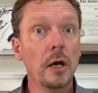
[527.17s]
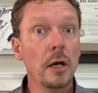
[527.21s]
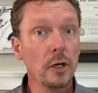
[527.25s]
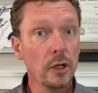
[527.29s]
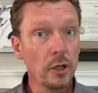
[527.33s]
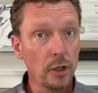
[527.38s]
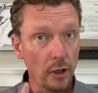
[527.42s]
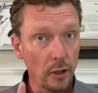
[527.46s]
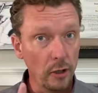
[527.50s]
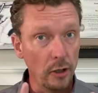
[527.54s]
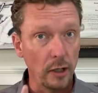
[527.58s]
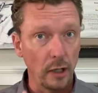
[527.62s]

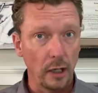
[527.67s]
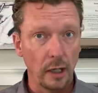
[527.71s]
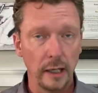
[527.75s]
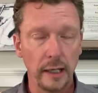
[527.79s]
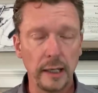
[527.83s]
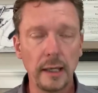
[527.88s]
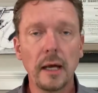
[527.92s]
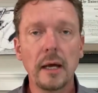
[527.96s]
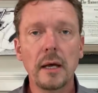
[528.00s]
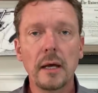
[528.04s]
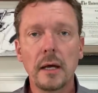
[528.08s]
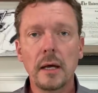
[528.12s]

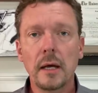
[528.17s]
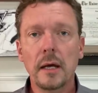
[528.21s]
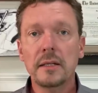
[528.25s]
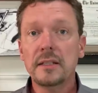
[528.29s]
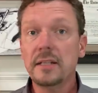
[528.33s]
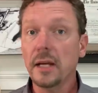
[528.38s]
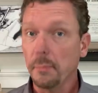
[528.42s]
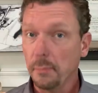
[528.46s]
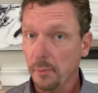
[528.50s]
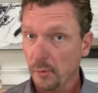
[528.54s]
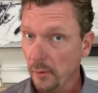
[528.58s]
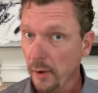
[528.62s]
currently,
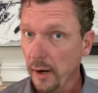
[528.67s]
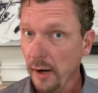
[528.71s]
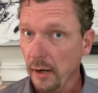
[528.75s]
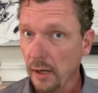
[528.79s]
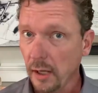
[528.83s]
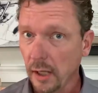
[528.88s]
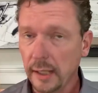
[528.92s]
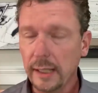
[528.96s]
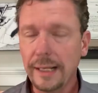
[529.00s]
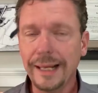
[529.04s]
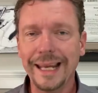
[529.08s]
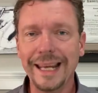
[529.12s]

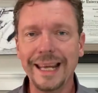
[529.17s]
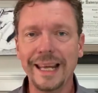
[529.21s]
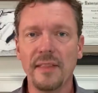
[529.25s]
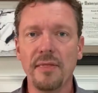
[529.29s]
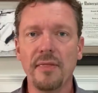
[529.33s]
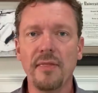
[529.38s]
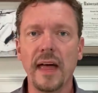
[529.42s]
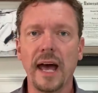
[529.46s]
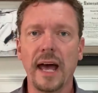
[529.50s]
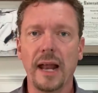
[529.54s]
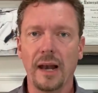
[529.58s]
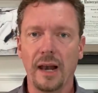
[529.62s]
temporarily
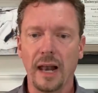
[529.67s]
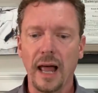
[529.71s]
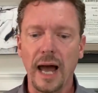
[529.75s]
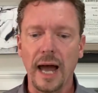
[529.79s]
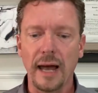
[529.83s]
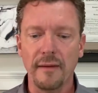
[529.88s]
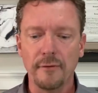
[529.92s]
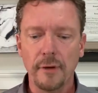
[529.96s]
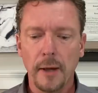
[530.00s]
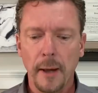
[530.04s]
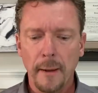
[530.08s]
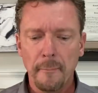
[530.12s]
in that
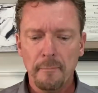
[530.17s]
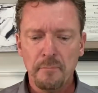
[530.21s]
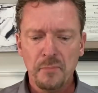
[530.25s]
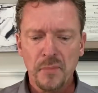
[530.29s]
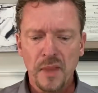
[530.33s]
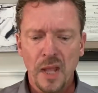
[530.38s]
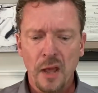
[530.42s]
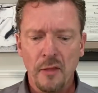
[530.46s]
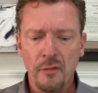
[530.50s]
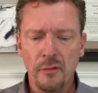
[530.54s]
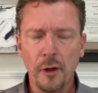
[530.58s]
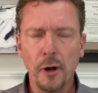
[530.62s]

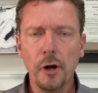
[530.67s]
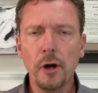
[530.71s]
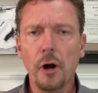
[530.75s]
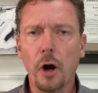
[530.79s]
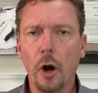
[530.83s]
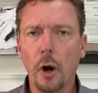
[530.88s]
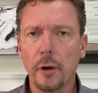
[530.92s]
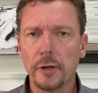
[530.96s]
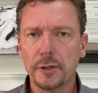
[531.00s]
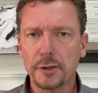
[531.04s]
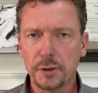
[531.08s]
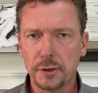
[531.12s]
life. There
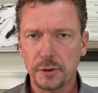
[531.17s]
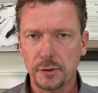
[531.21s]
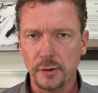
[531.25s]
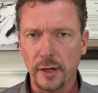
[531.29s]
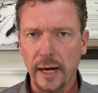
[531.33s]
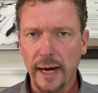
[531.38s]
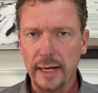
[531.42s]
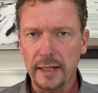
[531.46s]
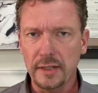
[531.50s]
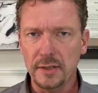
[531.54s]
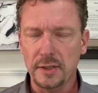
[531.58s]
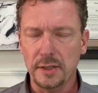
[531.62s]
are
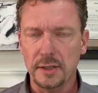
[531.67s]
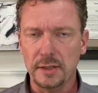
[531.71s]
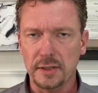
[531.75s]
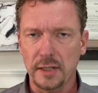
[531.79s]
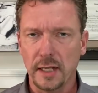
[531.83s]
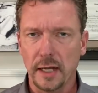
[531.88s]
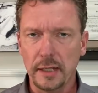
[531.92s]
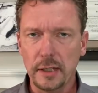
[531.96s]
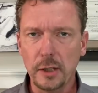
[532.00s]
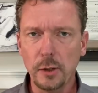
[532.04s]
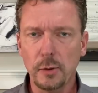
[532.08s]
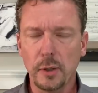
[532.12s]
strategies
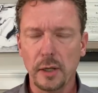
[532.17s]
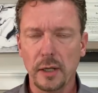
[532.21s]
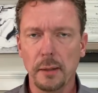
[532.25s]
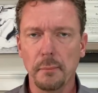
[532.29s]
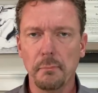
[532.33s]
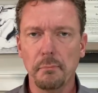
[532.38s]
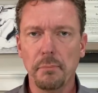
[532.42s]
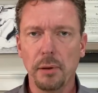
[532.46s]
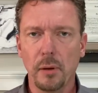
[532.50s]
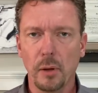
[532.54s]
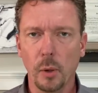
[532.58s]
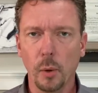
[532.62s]
that you can
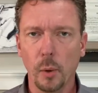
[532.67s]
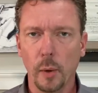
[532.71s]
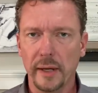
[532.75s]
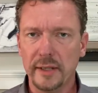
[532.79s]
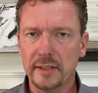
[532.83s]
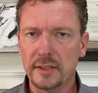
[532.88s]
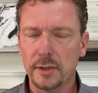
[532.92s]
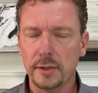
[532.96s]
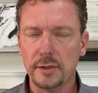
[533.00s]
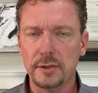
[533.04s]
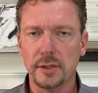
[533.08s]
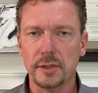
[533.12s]
employ,
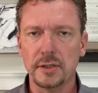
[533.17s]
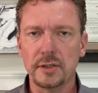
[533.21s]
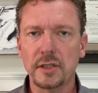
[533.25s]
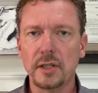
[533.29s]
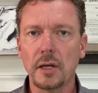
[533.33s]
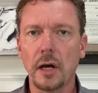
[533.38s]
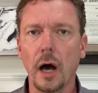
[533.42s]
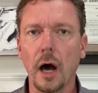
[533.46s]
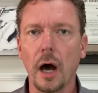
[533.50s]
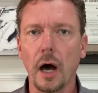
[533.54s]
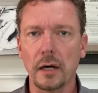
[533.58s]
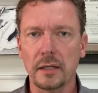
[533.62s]
such as
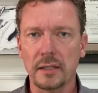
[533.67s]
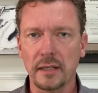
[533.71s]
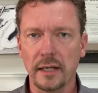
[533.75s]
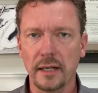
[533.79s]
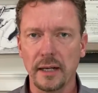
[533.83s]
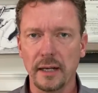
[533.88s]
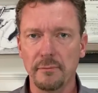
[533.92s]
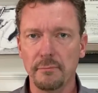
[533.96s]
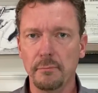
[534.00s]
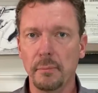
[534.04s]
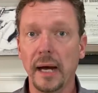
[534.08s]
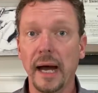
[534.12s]

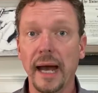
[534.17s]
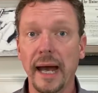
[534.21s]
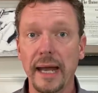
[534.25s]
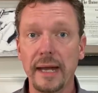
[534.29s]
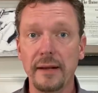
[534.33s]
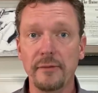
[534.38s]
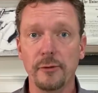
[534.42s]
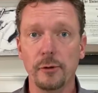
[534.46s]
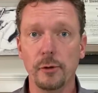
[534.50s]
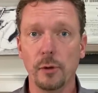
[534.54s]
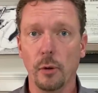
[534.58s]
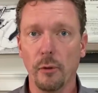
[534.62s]
cognitive
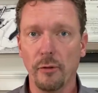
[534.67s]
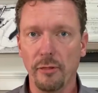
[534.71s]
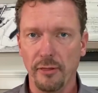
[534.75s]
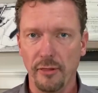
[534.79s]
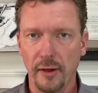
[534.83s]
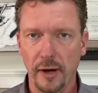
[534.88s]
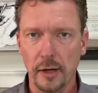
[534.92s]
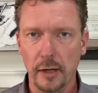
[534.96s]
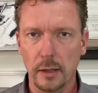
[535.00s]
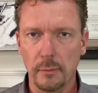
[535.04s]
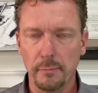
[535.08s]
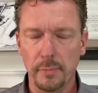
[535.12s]
behavioral
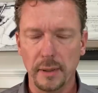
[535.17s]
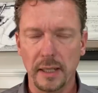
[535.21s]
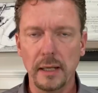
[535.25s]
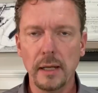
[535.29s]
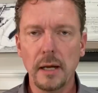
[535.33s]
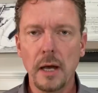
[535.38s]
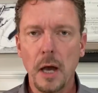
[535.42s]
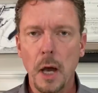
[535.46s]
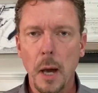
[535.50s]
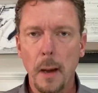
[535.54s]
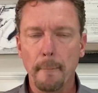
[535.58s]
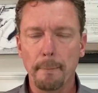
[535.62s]
therapy,
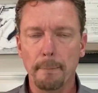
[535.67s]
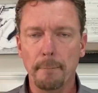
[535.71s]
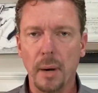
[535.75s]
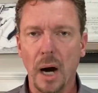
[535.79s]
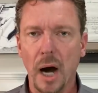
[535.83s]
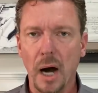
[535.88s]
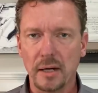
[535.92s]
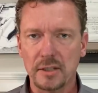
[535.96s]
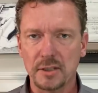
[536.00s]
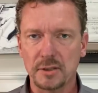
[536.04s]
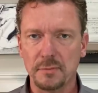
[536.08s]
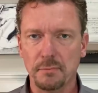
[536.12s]

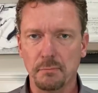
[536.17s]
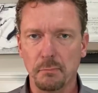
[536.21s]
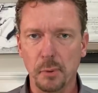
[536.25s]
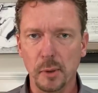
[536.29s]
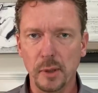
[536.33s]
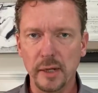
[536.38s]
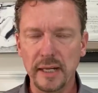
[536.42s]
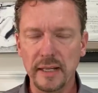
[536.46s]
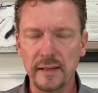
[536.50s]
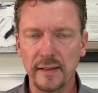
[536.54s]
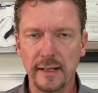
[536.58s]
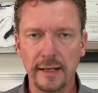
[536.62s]
box
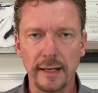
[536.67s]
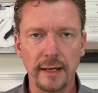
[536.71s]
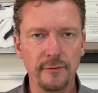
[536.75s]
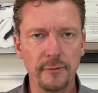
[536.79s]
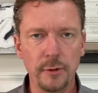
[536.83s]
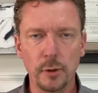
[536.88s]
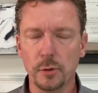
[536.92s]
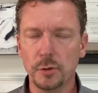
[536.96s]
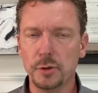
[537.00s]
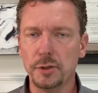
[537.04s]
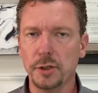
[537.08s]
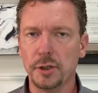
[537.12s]
breathing. If
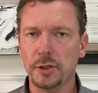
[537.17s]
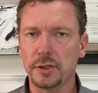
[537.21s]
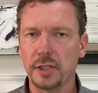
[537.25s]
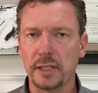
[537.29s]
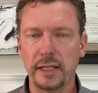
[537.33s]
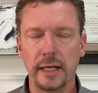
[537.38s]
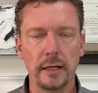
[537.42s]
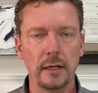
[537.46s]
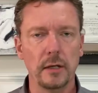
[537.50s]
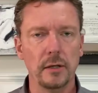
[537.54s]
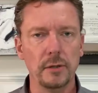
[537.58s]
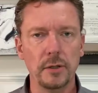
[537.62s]
you'll just
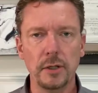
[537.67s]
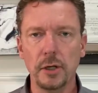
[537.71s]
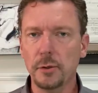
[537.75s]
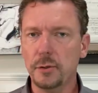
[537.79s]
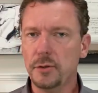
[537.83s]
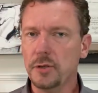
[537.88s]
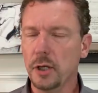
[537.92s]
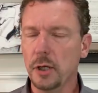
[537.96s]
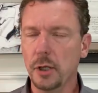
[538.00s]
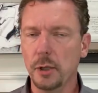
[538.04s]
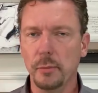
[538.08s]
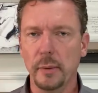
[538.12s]
get on
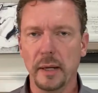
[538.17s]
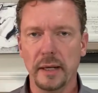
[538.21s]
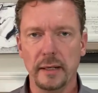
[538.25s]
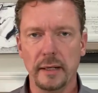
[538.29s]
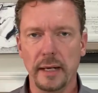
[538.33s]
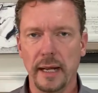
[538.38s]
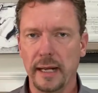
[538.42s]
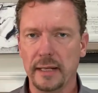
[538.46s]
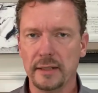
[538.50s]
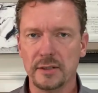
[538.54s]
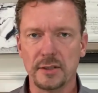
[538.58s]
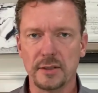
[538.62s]
YouTube
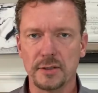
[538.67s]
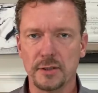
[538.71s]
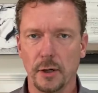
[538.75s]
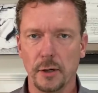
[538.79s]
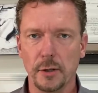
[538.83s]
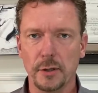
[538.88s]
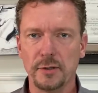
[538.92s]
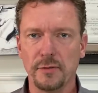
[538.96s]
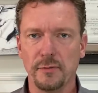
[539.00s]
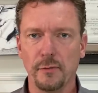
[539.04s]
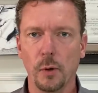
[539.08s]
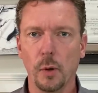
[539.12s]
and
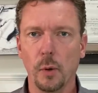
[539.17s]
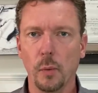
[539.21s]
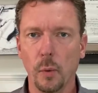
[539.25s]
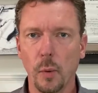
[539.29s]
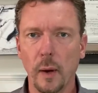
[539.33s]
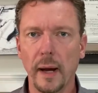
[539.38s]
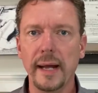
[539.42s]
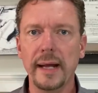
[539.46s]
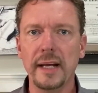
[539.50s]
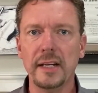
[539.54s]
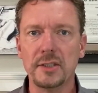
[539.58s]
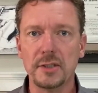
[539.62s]
search for
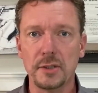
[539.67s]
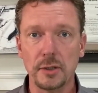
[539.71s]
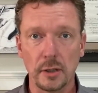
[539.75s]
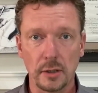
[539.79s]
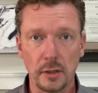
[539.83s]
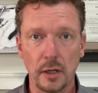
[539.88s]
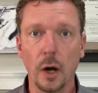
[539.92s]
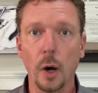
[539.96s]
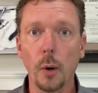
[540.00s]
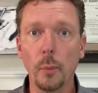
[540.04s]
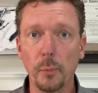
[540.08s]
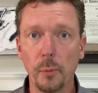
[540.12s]
ways to
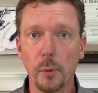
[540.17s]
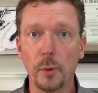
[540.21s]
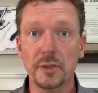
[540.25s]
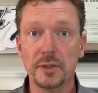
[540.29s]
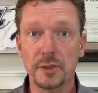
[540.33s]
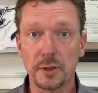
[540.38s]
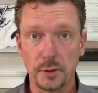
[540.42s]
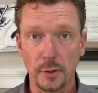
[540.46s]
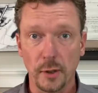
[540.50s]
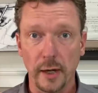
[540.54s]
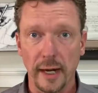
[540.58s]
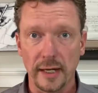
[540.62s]
cope with
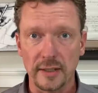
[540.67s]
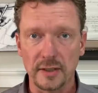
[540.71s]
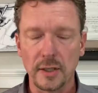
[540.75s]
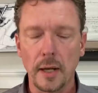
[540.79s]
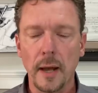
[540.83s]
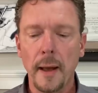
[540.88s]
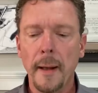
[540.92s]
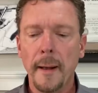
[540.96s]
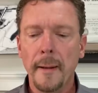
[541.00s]
stress.